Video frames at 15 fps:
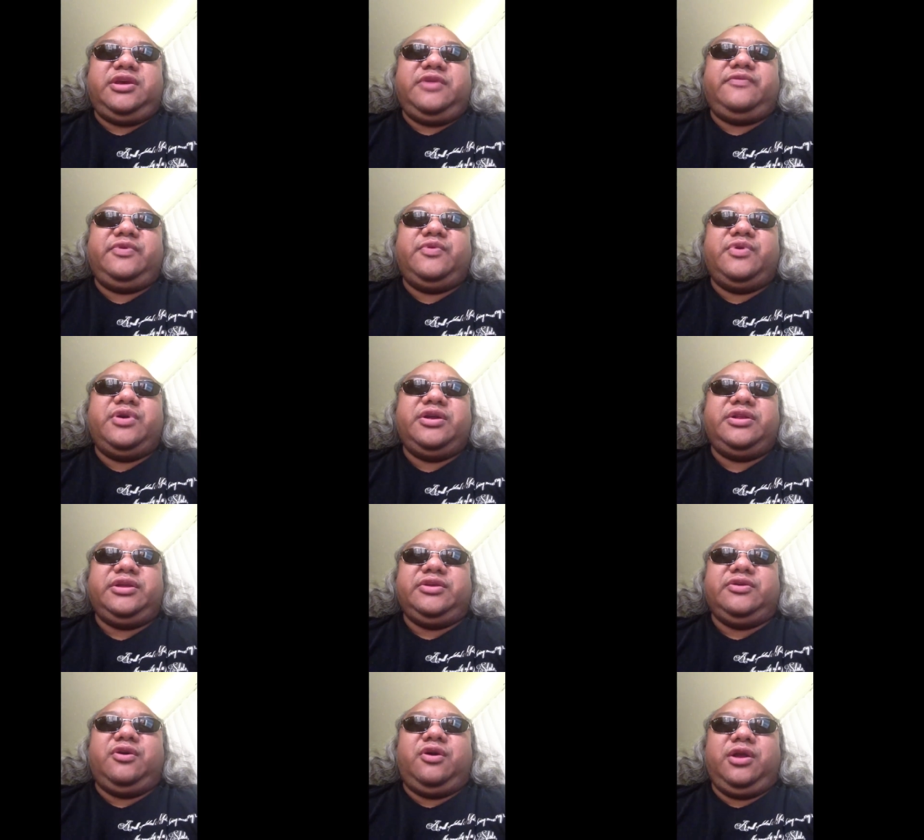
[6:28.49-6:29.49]
everyone
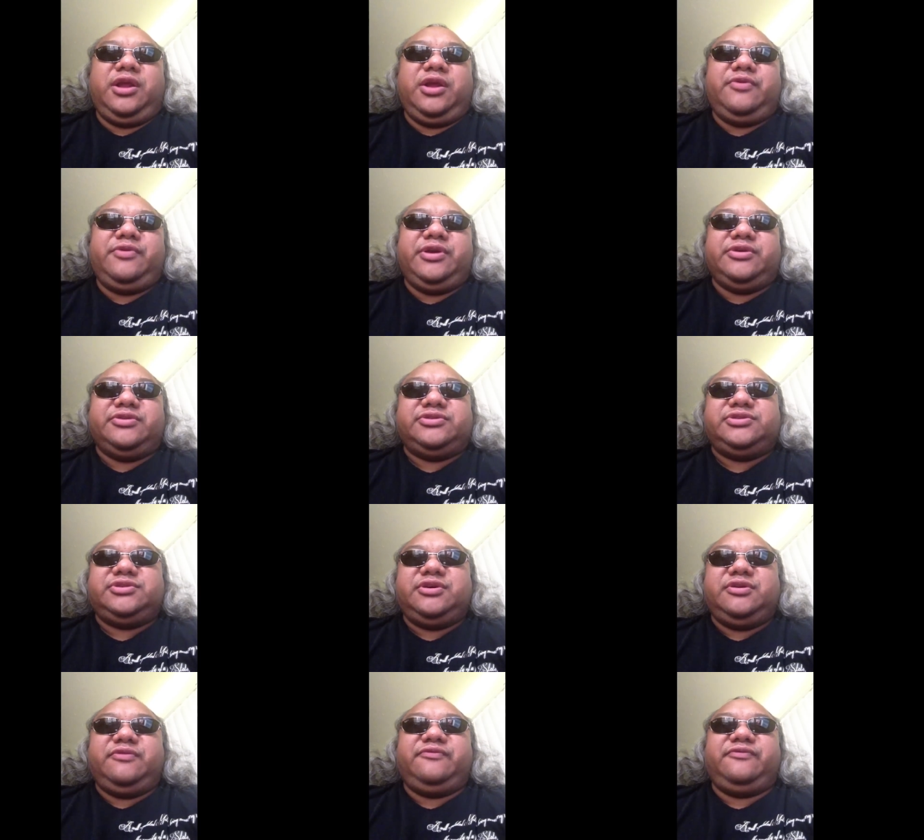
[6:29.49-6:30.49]
in all areas
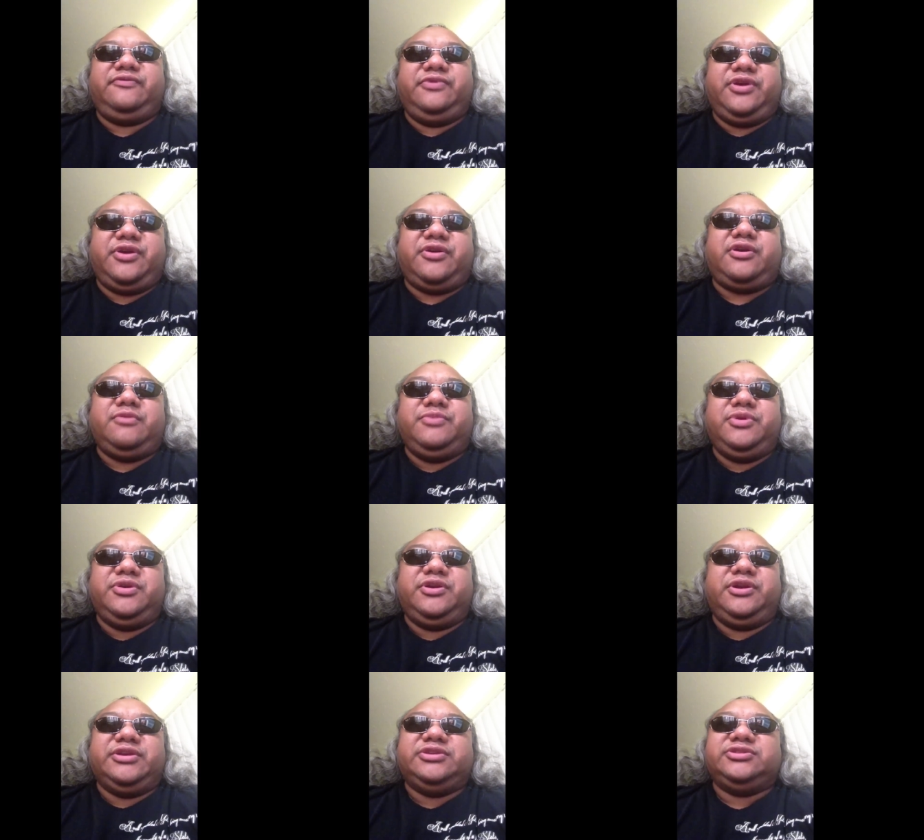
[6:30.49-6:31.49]
of their
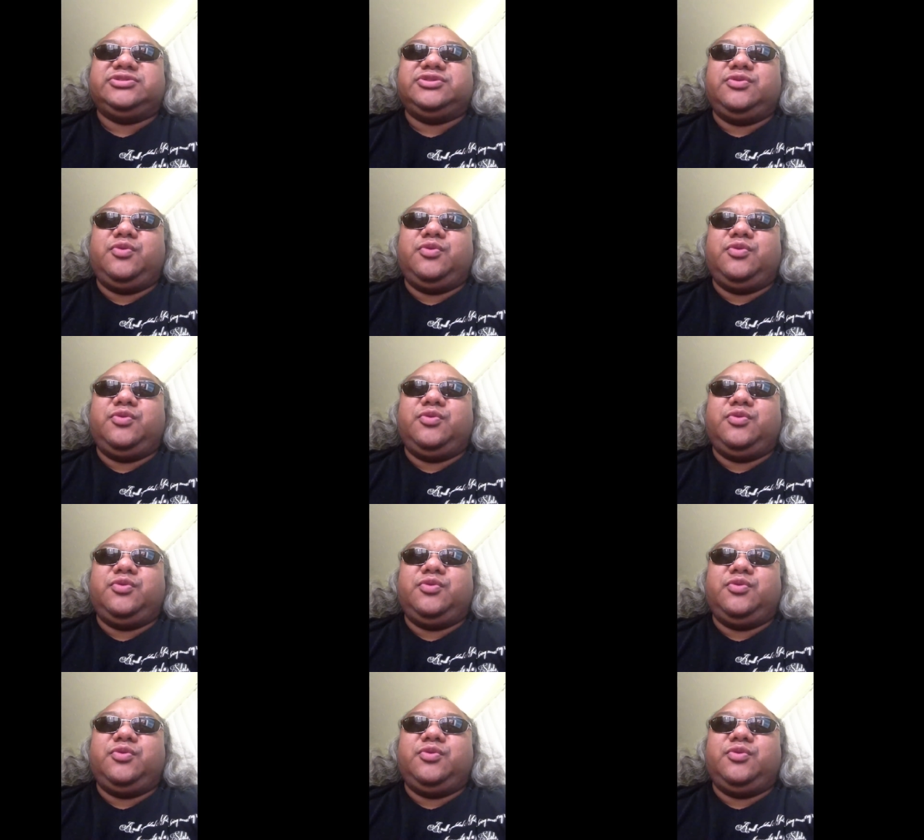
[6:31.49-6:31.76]
communities